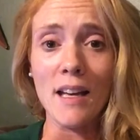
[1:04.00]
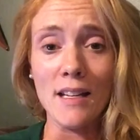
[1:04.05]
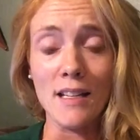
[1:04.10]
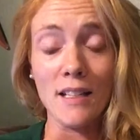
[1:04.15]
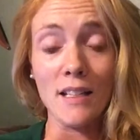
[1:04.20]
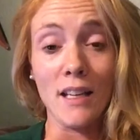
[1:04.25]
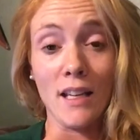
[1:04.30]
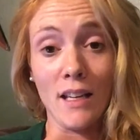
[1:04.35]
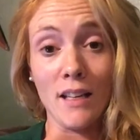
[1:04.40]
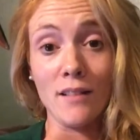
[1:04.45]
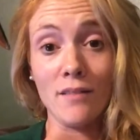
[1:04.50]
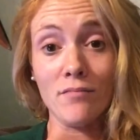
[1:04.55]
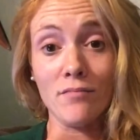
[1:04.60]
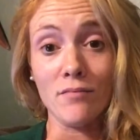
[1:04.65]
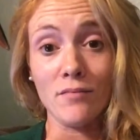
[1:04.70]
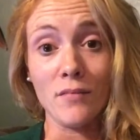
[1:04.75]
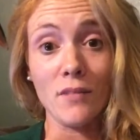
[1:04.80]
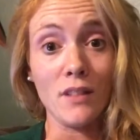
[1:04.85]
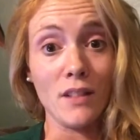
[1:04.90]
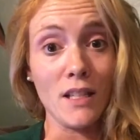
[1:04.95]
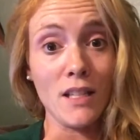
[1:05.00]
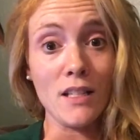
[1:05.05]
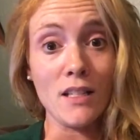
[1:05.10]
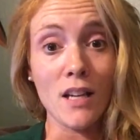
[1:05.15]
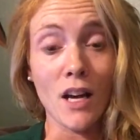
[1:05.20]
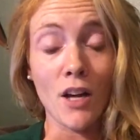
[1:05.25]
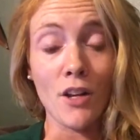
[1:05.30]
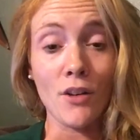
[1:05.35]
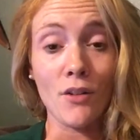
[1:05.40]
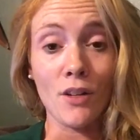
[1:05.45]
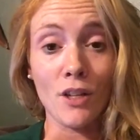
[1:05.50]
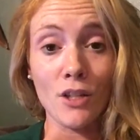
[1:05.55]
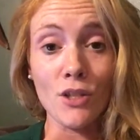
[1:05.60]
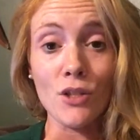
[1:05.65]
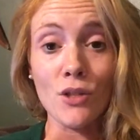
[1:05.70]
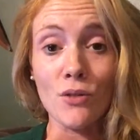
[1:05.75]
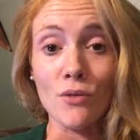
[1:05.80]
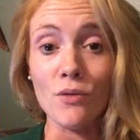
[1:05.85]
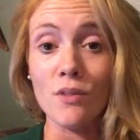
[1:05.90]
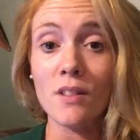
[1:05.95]
and it can lead to other
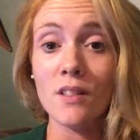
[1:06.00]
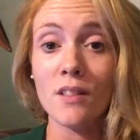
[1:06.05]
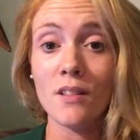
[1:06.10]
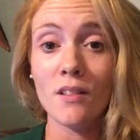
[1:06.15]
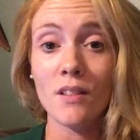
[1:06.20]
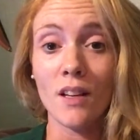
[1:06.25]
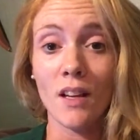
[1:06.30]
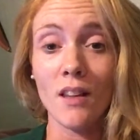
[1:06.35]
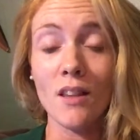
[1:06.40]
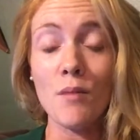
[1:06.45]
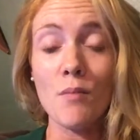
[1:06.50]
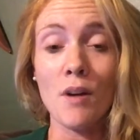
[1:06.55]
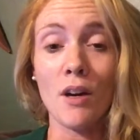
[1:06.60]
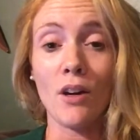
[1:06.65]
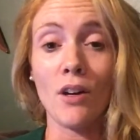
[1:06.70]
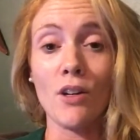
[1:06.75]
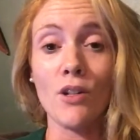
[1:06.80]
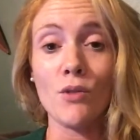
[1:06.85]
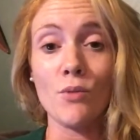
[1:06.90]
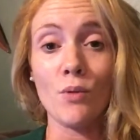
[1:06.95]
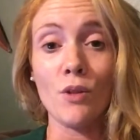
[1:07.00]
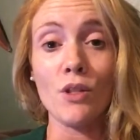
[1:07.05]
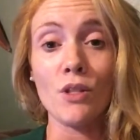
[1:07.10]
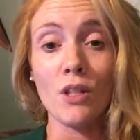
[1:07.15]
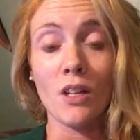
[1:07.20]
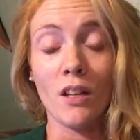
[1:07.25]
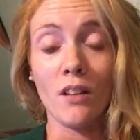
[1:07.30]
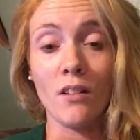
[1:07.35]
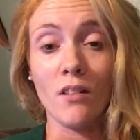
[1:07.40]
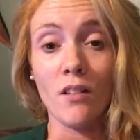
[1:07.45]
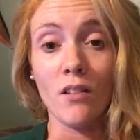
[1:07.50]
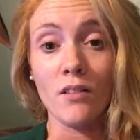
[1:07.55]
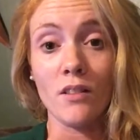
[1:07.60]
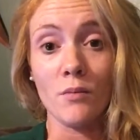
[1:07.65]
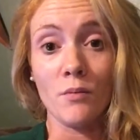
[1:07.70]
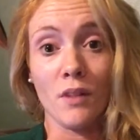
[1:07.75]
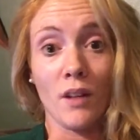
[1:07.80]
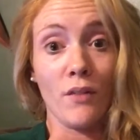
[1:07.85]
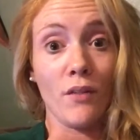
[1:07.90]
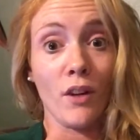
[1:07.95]
issues in the marriage which can
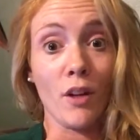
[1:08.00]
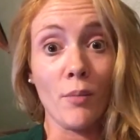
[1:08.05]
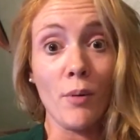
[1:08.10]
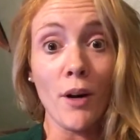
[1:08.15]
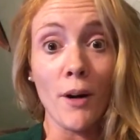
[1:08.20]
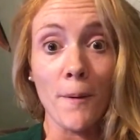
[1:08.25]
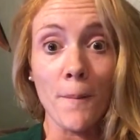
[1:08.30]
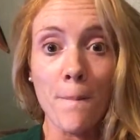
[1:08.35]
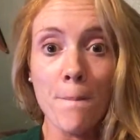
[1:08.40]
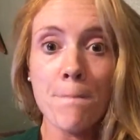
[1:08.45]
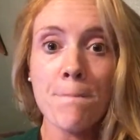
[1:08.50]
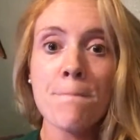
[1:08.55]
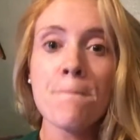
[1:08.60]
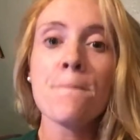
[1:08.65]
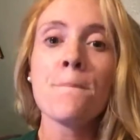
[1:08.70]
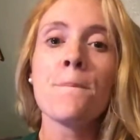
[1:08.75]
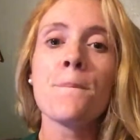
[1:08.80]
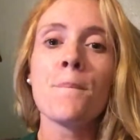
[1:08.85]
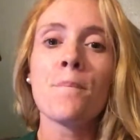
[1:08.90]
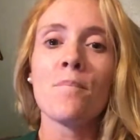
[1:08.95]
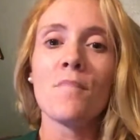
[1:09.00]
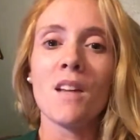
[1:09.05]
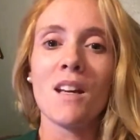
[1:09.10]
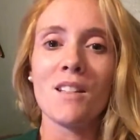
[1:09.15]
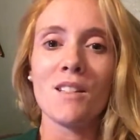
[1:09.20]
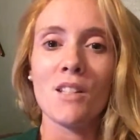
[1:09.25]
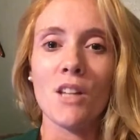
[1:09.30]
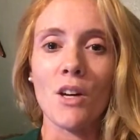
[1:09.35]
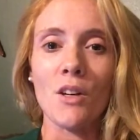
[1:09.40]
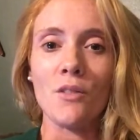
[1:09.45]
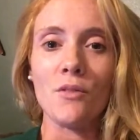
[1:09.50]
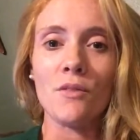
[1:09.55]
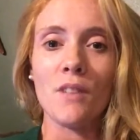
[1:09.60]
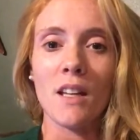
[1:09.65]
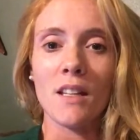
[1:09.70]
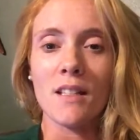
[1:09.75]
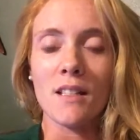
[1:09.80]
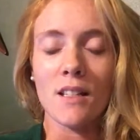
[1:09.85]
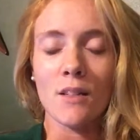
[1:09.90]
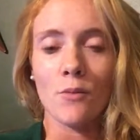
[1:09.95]
ultimately fall apart. So
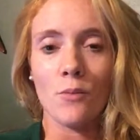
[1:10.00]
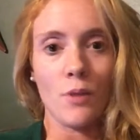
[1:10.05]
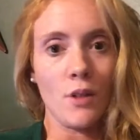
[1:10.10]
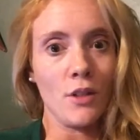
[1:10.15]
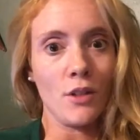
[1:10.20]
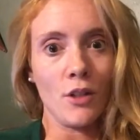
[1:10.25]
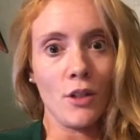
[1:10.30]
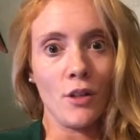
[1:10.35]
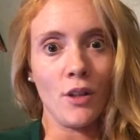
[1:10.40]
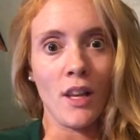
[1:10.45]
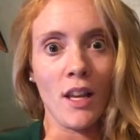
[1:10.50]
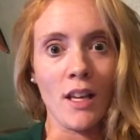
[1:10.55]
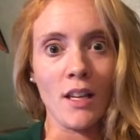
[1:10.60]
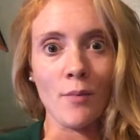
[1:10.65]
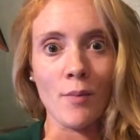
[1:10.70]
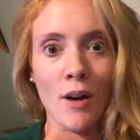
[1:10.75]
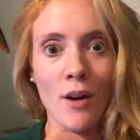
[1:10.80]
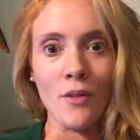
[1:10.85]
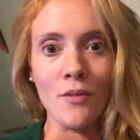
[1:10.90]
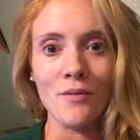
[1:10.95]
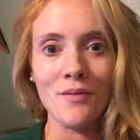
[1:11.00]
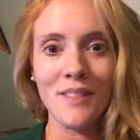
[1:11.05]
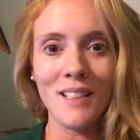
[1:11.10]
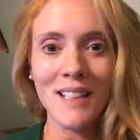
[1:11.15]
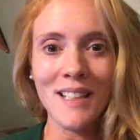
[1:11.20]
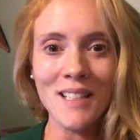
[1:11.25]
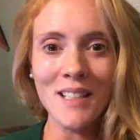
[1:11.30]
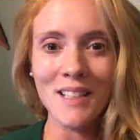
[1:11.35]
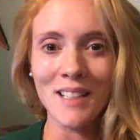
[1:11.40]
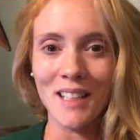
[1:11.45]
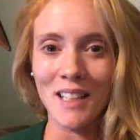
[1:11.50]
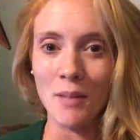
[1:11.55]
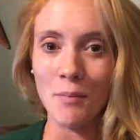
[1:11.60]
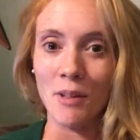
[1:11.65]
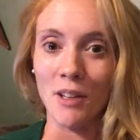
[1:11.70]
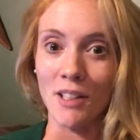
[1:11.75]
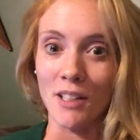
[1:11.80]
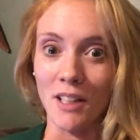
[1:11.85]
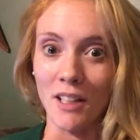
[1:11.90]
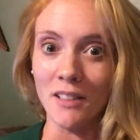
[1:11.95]
that's one good thing about getting
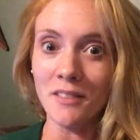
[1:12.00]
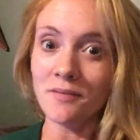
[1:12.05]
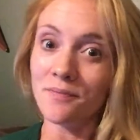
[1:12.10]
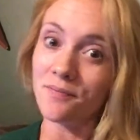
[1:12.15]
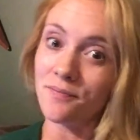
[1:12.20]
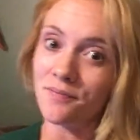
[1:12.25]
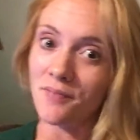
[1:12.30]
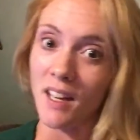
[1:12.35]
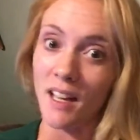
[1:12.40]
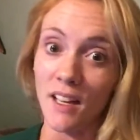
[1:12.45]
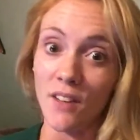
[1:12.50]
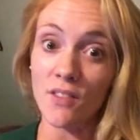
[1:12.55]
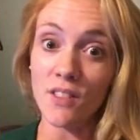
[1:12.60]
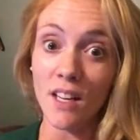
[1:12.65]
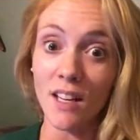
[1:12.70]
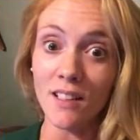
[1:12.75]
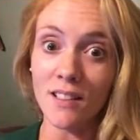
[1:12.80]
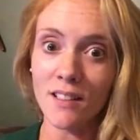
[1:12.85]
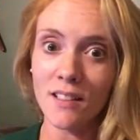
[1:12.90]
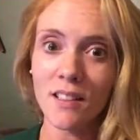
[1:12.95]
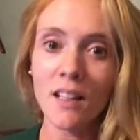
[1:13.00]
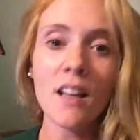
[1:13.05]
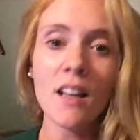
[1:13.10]
married young, naive sex.